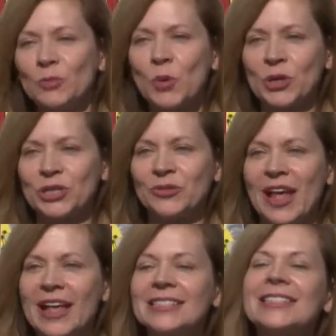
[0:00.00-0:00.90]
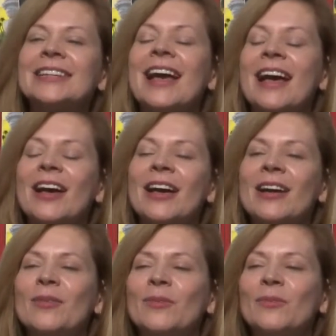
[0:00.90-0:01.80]
Porch Fest.
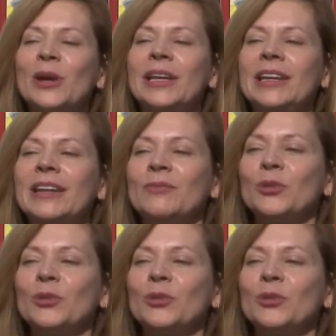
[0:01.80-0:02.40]
We